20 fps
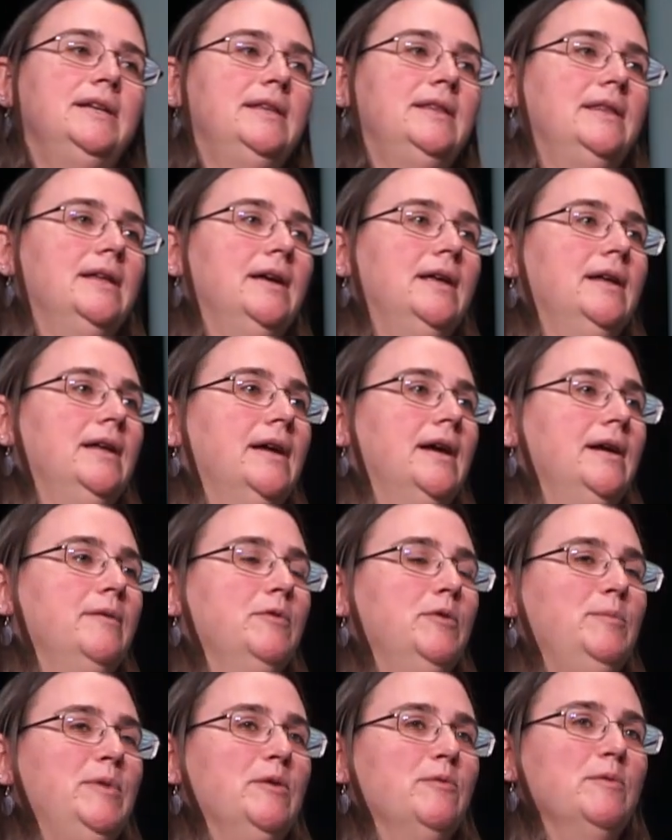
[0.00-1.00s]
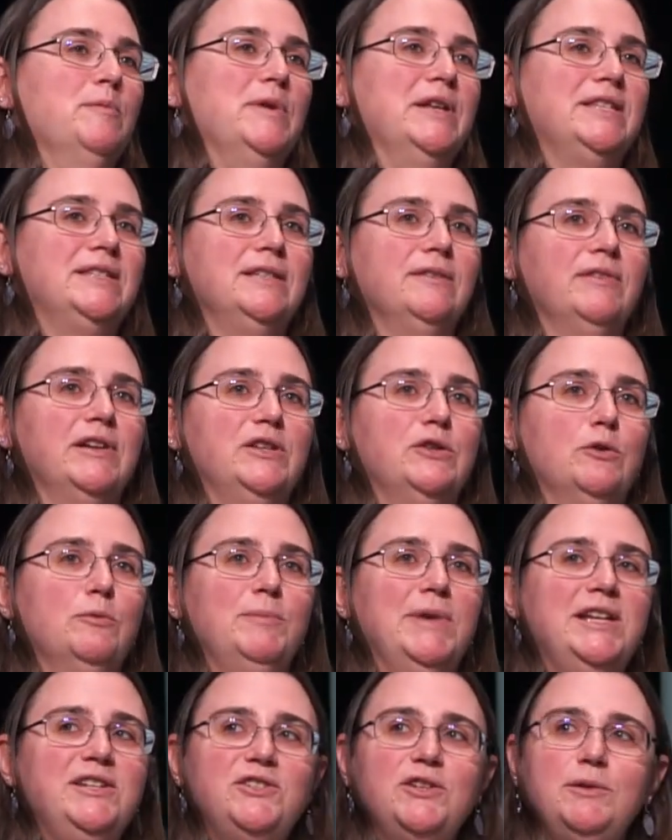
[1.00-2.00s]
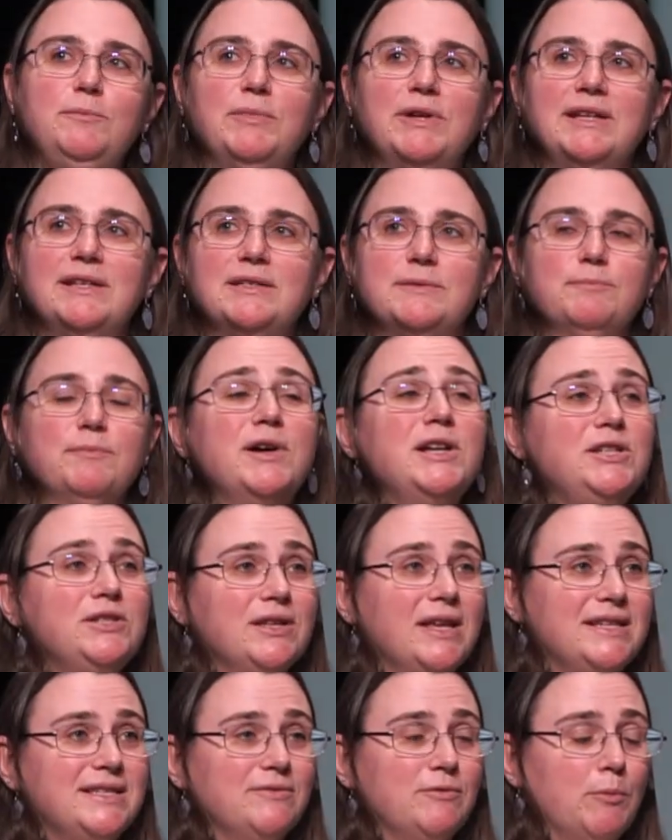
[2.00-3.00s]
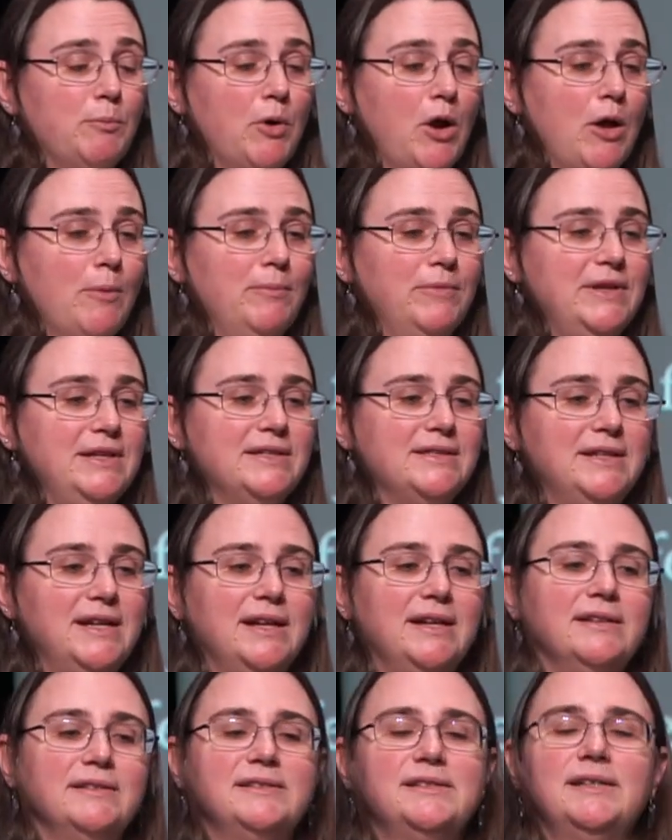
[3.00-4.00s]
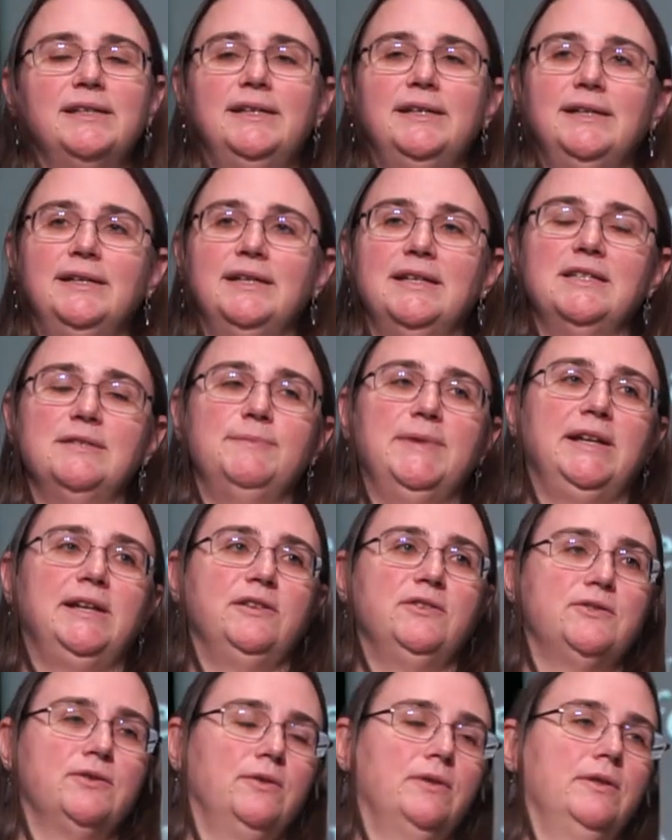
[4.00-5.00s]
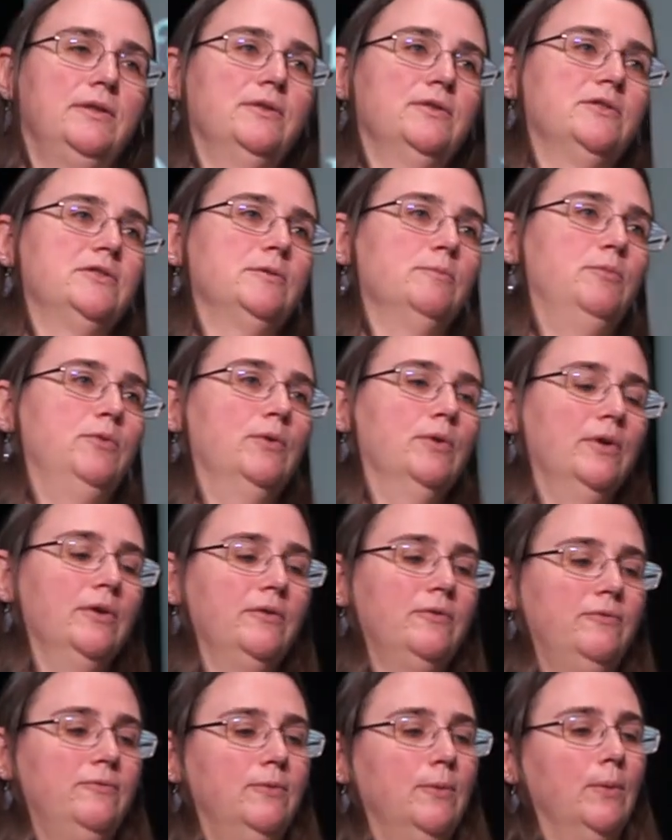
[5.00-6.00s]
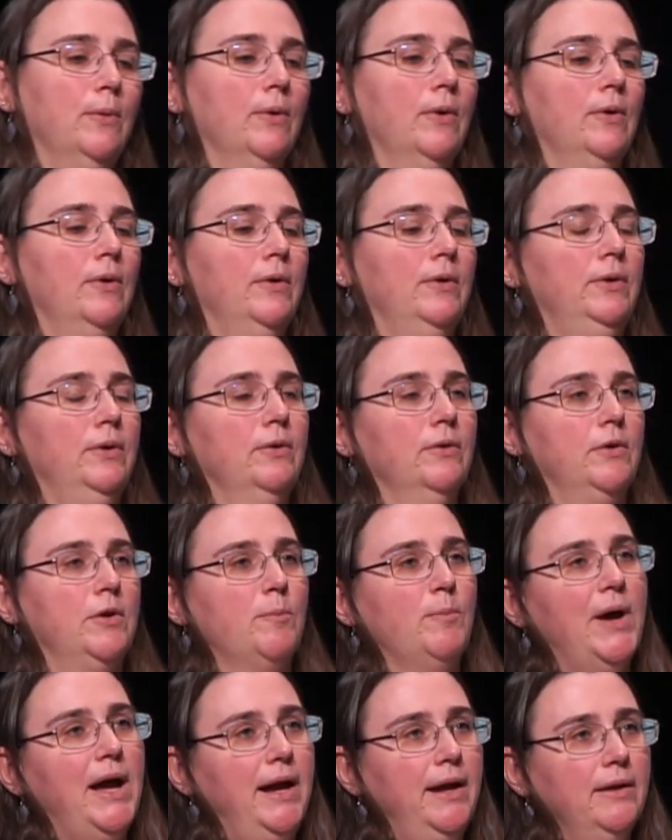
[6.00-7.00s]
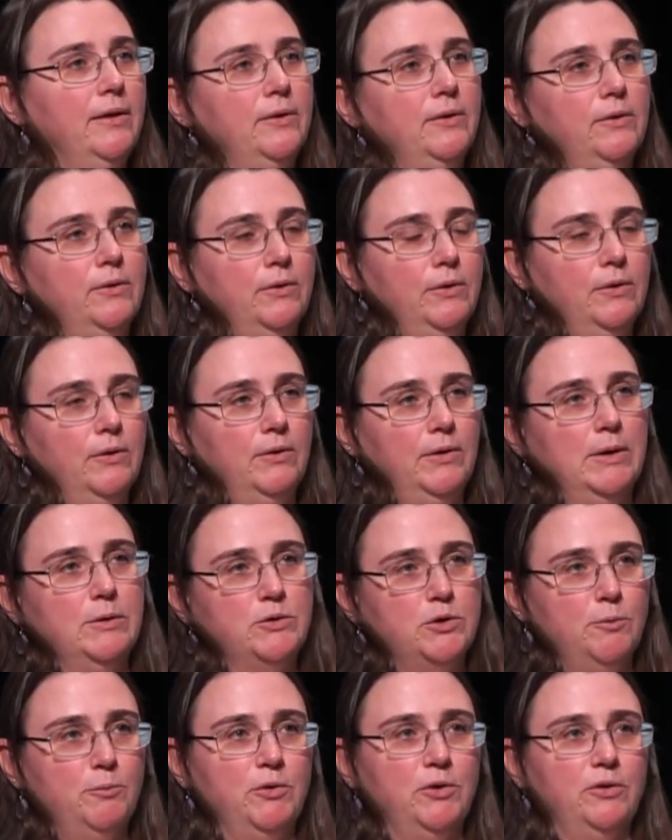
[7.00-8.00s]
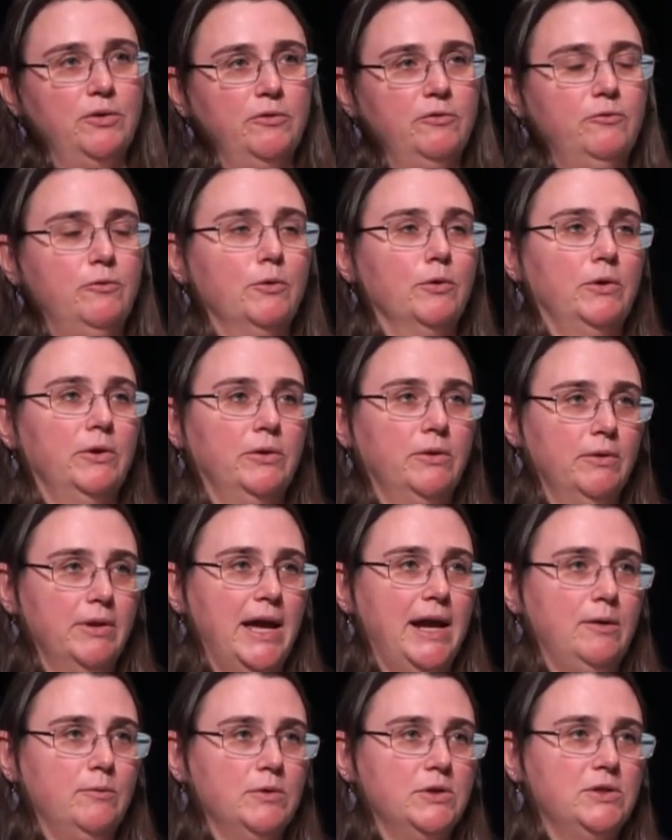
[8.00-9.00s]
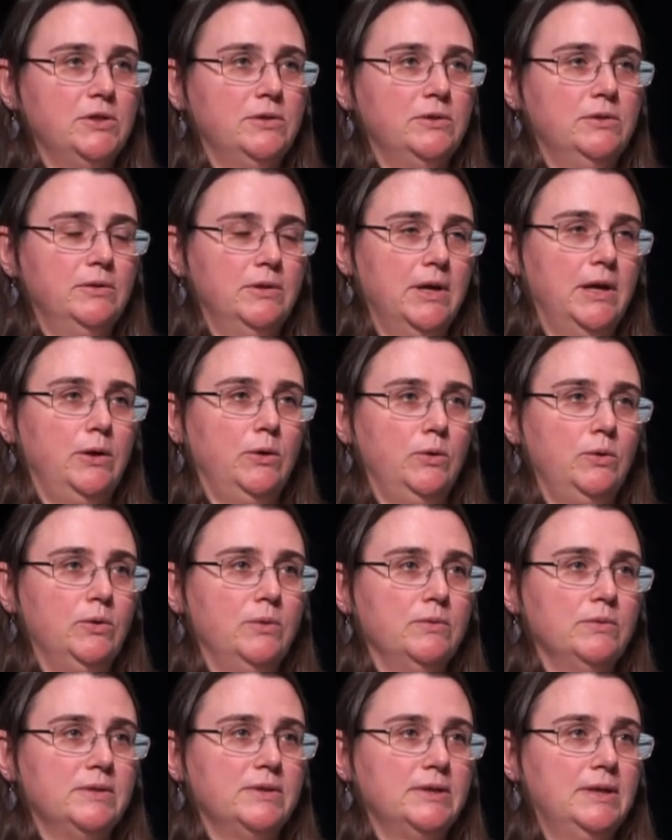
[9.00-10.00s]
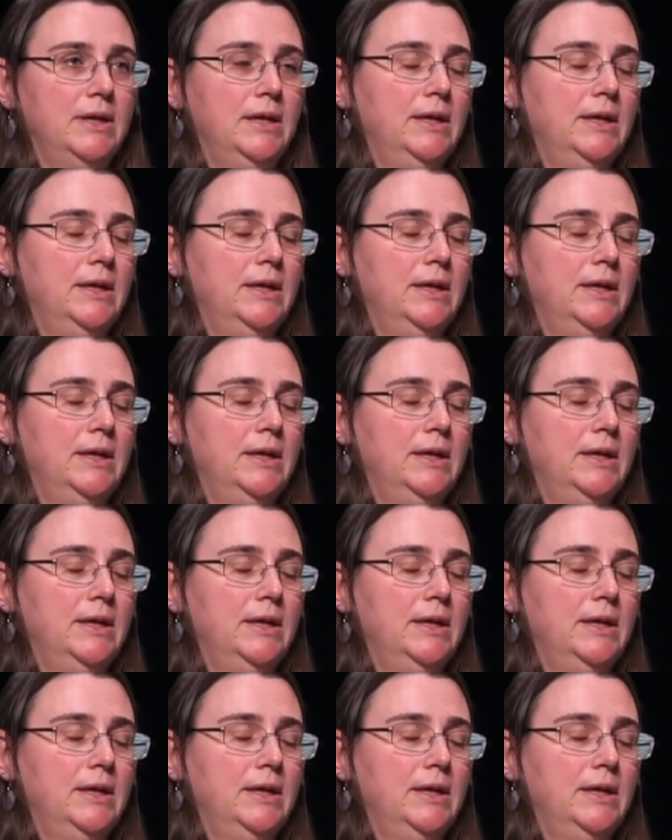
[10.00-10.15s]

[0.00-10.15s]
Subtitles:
that I would be remiss if I don't mention, but is much less of a problem these days, is making sure that there's support for your compiler or your interpreter for the language that you use.